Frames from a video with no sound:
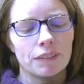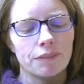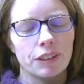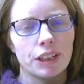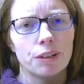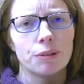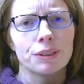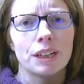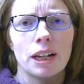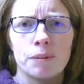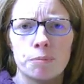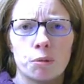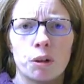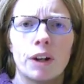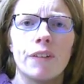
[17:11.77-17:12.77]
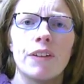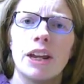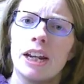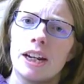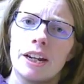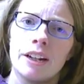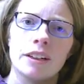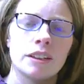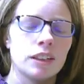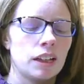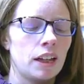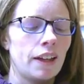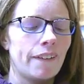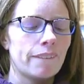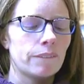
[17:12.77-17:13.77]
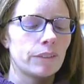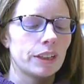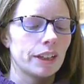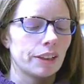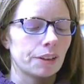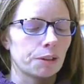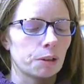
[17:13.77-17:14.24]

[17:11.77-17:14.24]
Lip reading: videos, I'm more of a vanilla